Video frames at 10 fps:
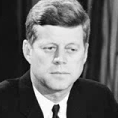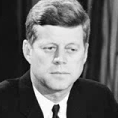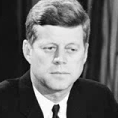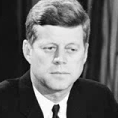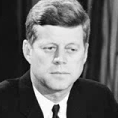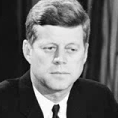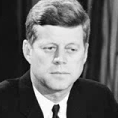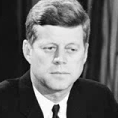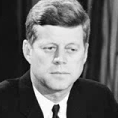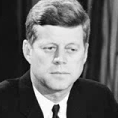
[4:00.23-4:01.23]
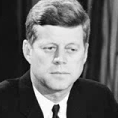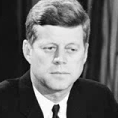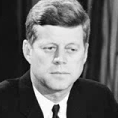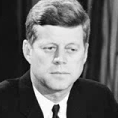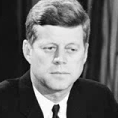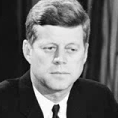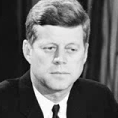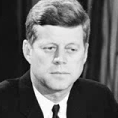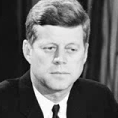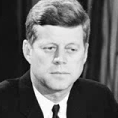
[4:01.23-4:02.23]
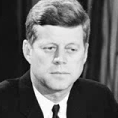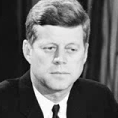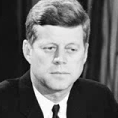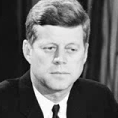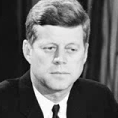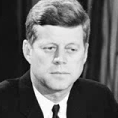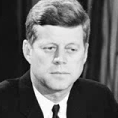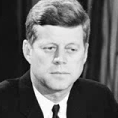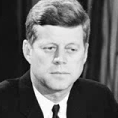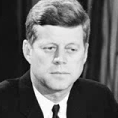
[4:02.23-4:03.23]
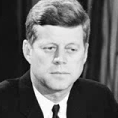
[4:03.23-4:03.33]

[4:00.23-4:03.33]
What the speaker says: This is a still picture; no speech is visible.